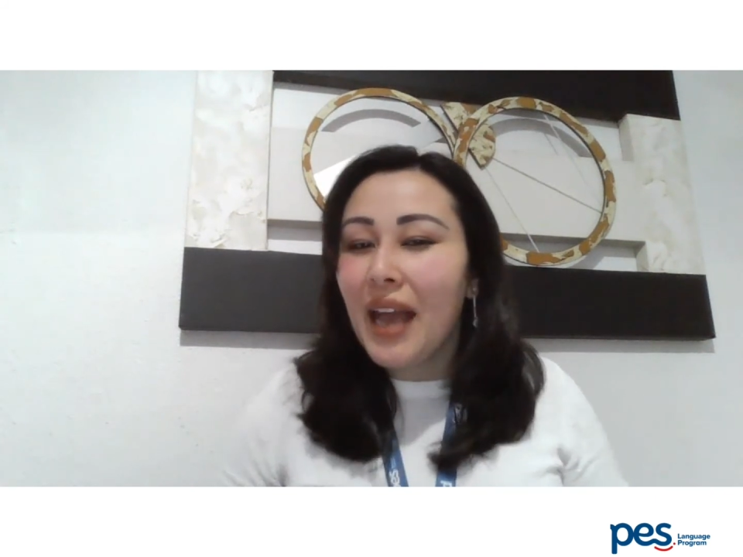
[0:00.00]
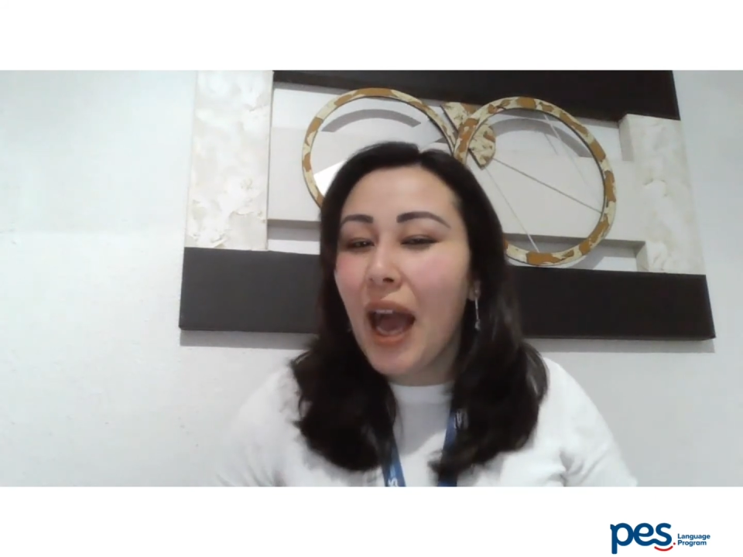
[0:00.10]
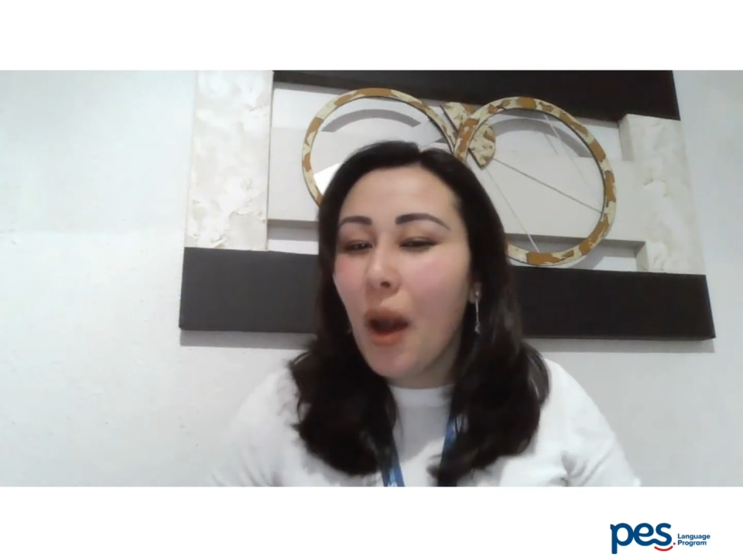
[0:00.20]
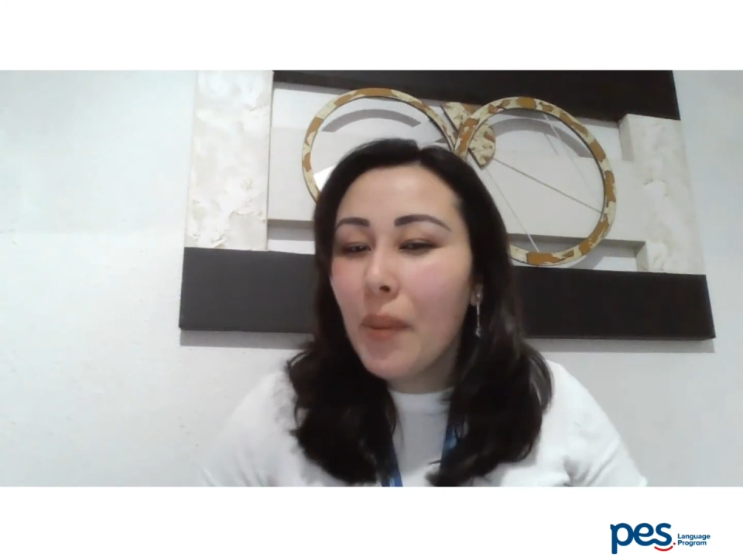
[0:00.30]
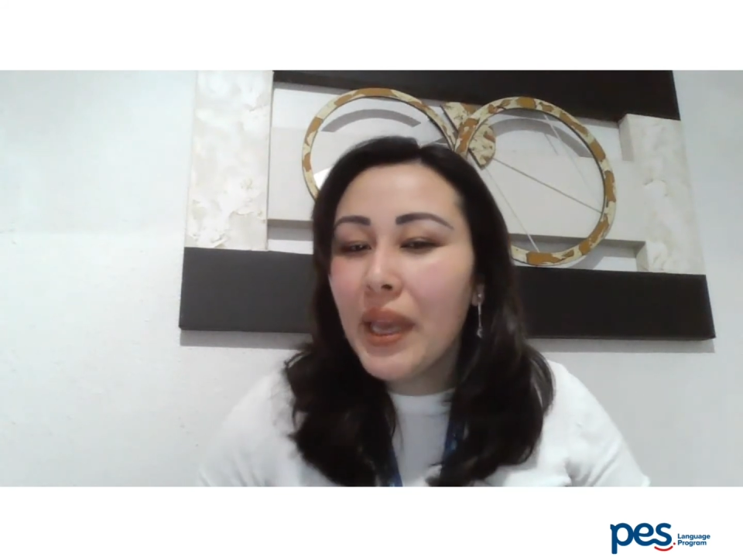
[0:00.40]

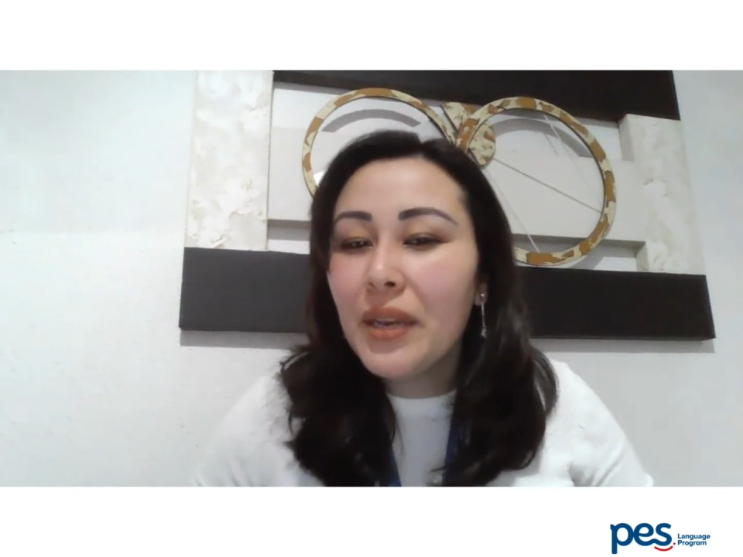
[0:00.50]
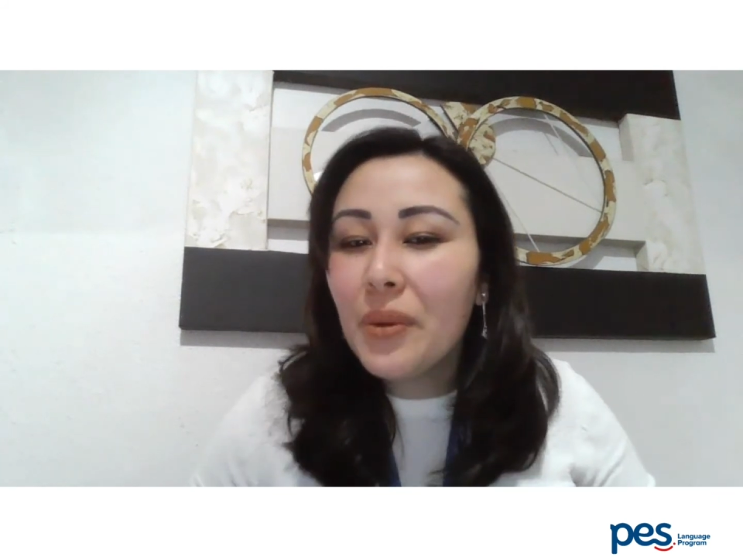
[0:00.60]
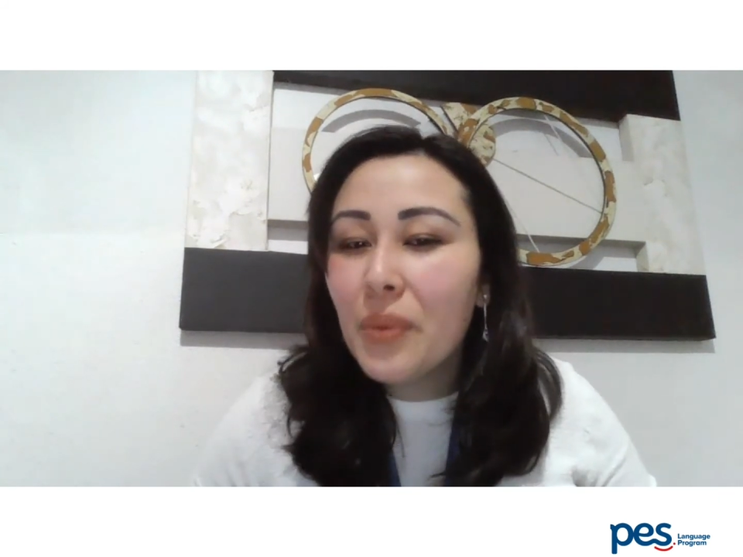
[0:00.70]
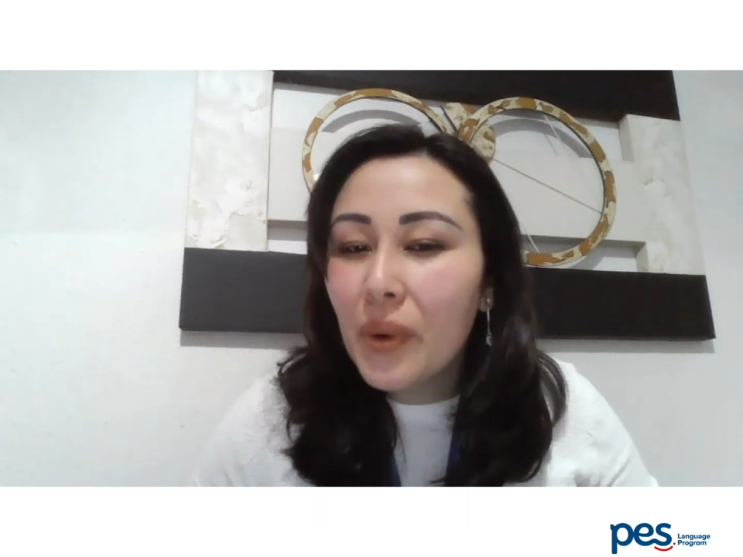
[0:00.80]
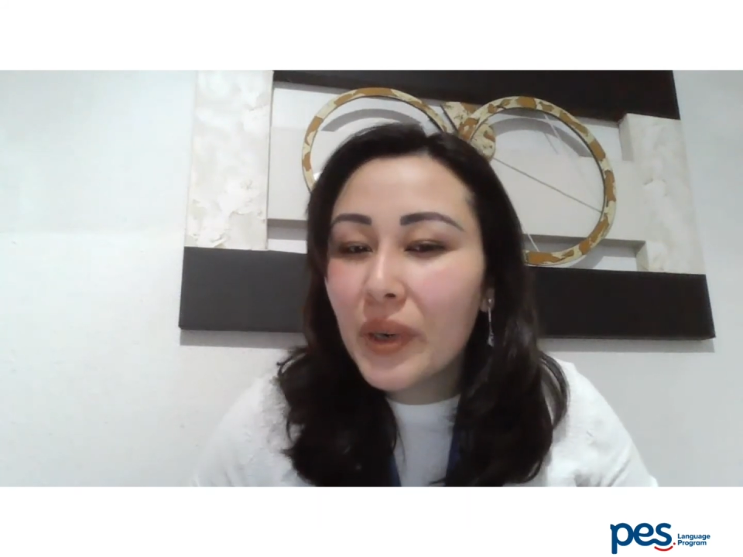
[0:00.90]
How many
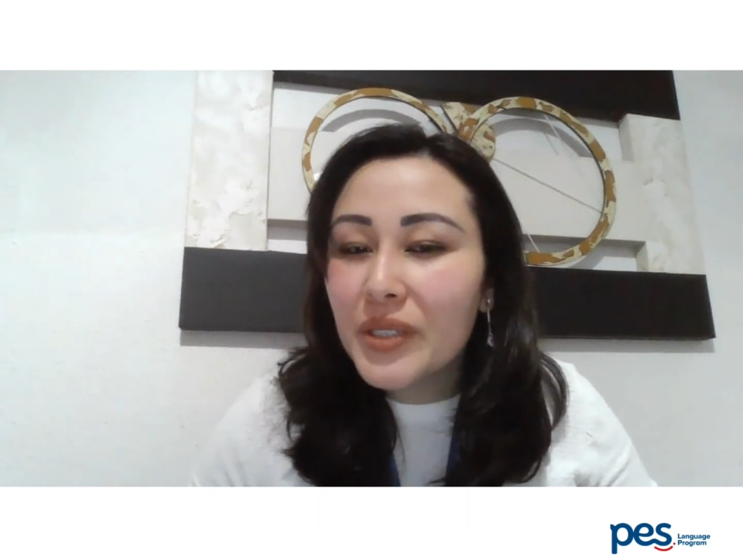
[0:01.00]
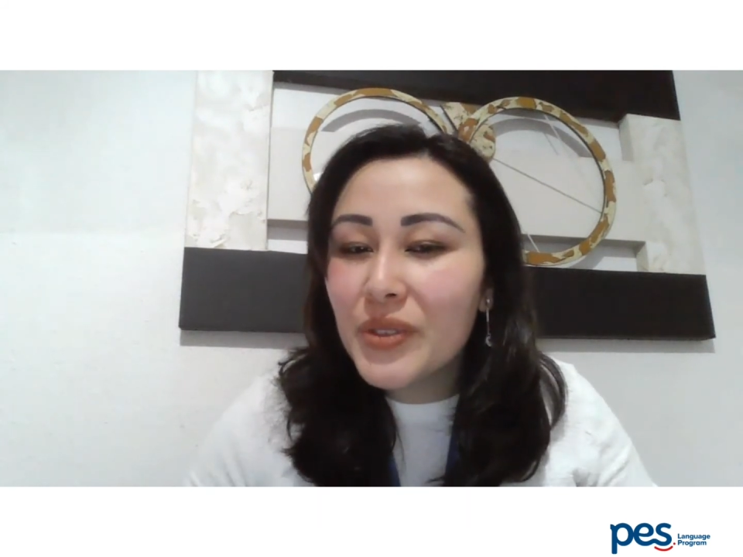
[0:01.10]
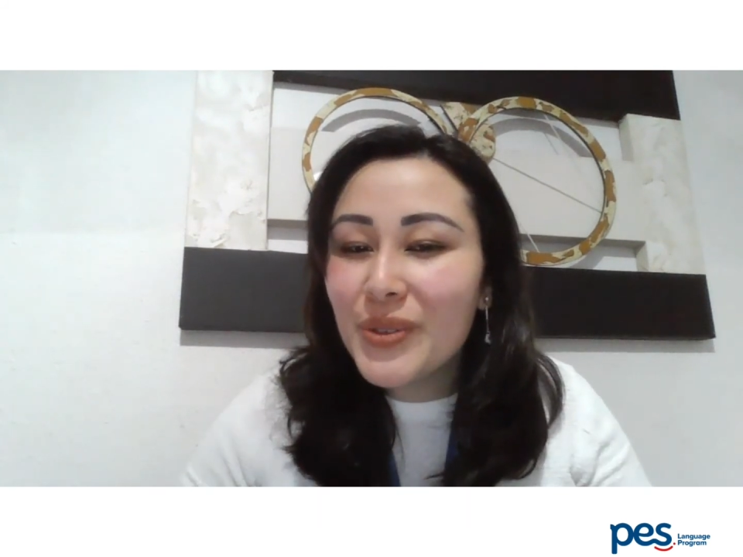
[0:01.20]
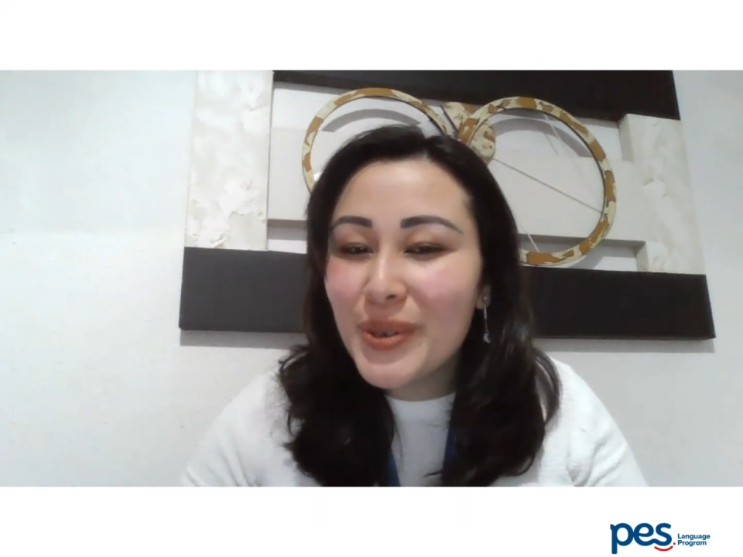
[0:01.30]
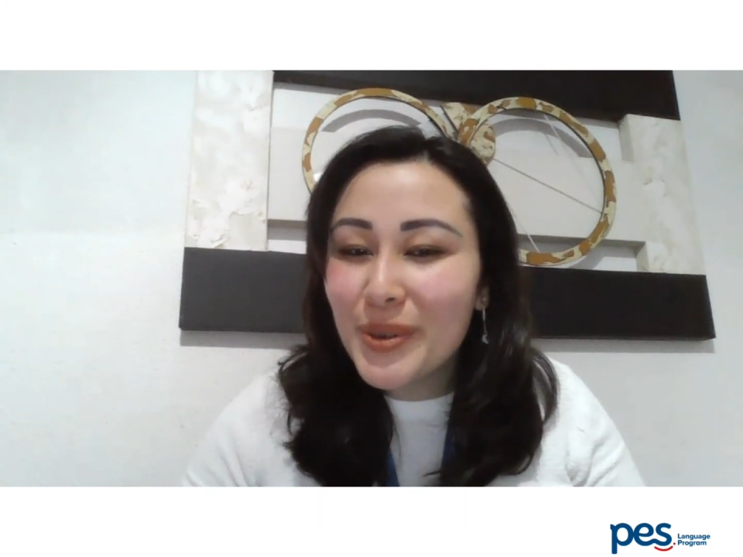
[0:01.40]

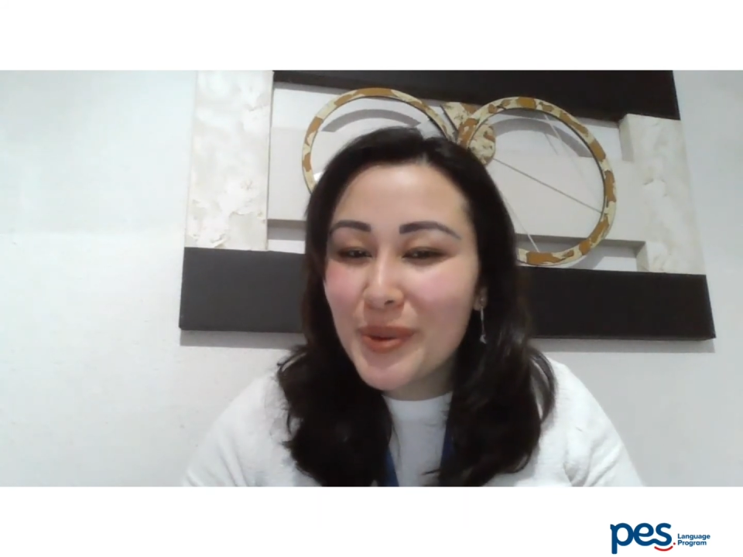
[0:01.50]
words do you